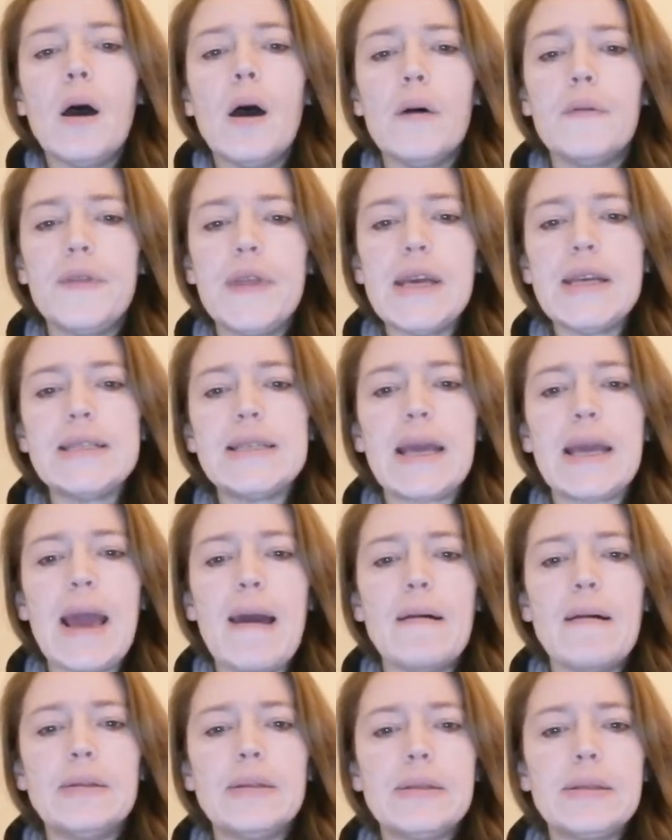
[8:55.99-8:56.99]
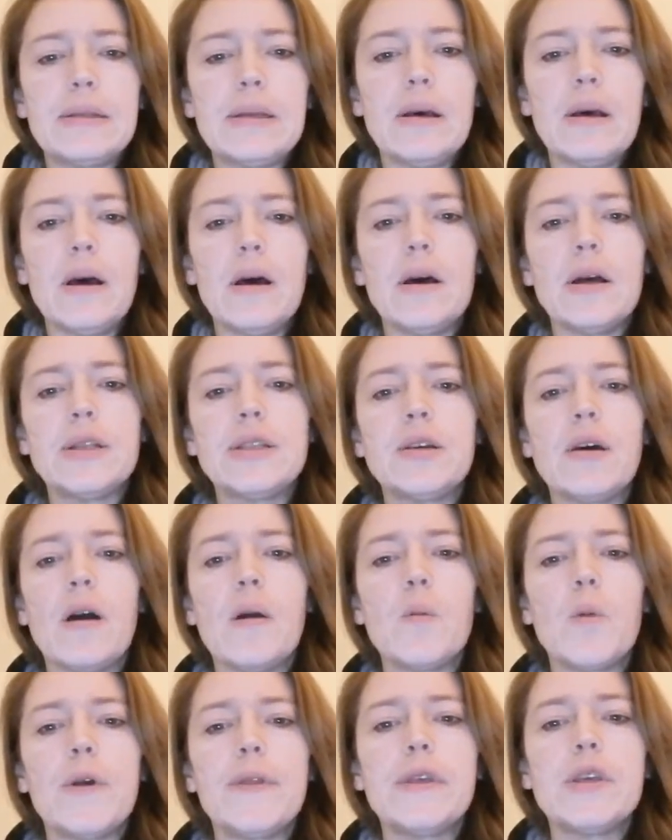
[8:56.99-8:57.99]
of these accounts, at a
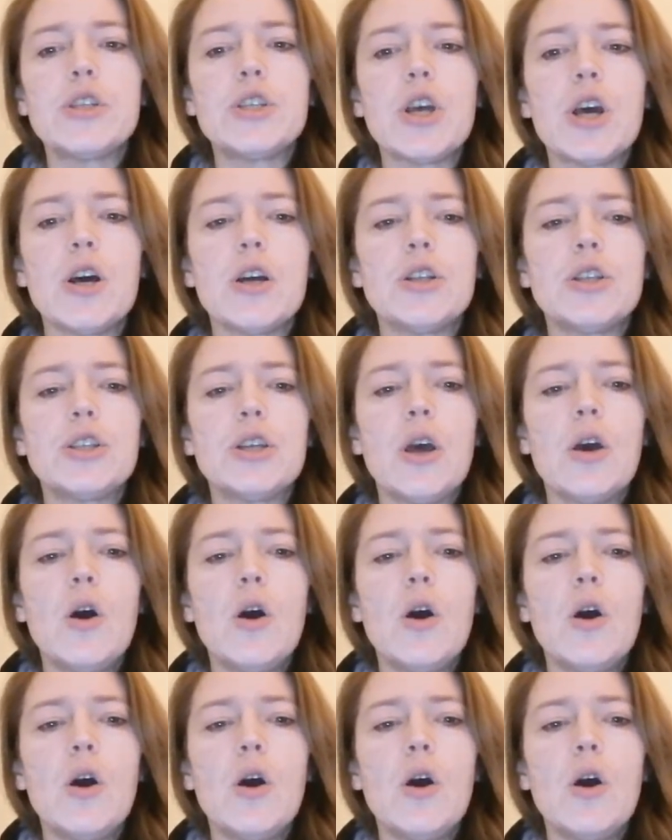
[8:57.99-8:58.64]
time when the church